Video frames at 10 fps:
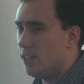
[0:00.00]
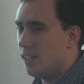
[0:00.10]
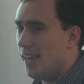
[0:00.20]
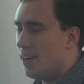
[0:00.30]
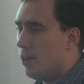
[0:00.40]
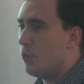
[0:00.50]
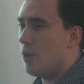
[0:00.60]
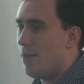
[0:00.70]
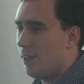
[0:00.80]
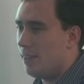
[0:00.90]
Does it get enough
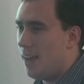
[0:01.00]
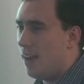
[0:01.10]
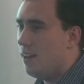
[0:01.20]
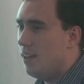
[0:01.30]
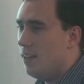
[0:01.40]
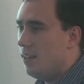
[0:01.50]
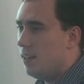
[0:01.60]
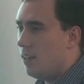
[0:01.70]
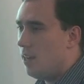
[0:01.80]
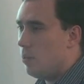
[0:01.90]
traffic that
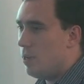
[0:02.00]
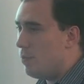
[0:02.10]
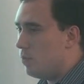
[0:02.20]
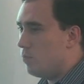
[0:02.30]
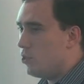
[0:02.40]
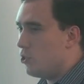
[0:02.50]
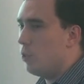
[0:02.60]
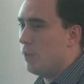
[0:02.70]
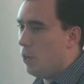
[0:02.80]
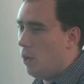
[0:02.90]
it would even
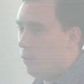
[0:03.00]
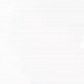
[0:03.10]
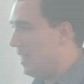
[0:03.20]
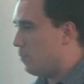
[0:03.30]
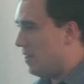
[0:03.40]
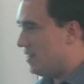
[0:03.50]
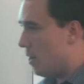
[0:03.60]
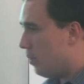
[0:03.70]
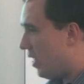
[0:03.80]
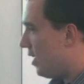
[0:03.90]
serve at all. It's been
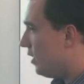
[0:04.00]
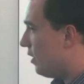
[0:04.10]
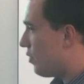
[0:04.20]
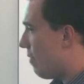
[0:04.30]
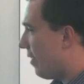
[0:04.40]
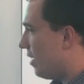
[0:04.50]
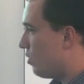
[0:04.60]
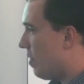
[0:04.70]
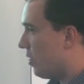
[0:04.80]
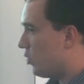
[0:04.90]
deprecated in the traffic
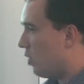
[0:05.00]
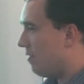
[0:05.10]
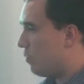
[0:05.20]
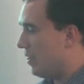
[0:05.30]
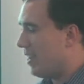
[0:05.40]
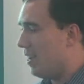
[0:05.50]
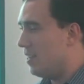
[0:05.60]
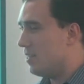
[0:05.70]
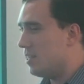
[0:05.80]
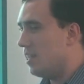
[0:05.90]
estimator service
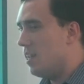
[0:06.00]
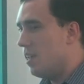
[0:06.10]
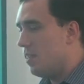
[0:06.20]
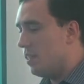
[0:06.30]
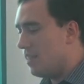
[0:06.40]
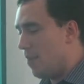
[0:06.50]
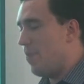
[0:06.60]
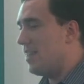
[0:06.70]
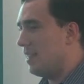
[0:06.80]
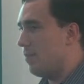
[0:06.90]
because the same
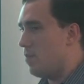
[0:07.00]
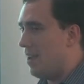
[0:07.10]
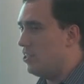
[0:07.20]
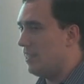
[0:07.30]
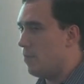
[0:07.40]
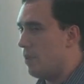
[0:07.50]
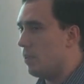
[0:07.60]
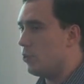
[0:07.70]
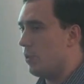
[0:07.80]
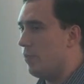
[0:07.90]
basic information can be
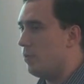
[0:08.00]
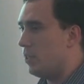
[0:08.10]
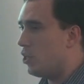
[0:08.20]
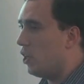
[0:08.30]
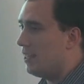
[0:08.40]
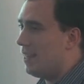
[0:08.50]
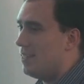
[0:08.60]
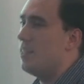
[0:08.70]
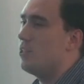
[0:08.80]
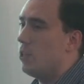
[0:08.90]
retrieved from the targeting
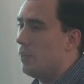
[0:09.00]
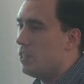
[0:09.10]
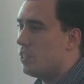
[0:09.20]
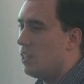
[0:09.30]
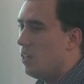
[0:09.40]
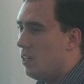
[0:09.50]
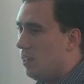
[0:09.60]
idea service.